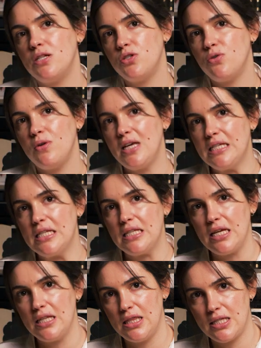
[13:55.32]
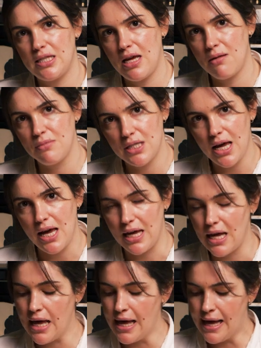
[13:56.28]
to eat it in the same
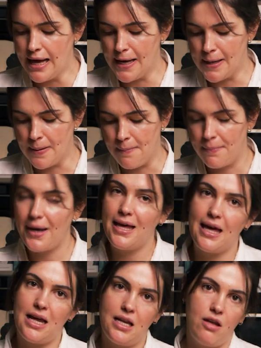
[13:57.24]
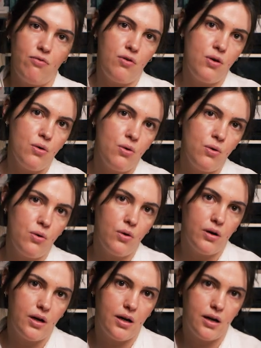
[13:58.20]
day. But again, if you
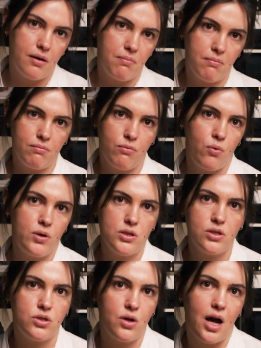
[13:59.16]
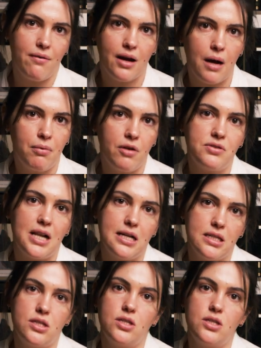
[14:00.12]
want to have a couple of slices